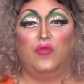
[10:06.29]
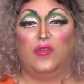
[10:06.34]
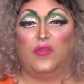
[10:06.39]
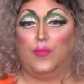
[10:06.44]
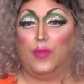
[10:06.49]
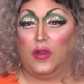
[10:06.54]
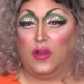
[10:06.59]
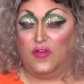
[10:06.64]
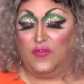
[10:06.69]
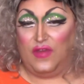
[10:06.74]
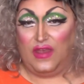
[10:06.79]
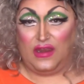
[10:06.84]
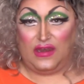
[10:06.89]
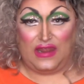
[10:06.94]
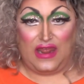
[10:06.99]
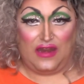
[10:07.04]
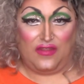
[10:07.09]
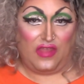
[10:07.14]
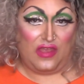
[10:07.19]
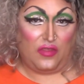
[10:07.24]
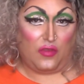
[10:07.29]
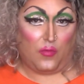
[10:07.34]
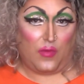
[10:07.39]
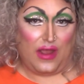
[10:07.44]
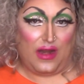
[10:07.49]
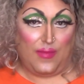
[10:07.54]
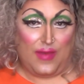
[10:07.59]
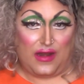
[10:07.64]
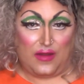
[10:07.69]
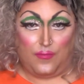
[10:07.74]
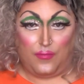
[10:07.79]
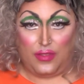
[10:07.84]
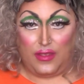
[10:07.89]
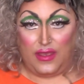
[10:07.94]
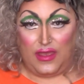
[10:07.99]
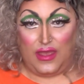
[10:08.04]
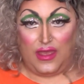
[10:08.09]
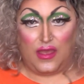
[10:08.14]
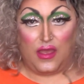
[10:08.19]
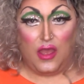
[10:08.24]
was perfect. It had like the right amount of
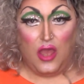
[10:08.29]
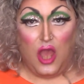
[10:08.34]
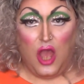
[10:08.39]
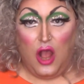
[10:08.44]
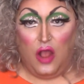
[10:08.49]
bling.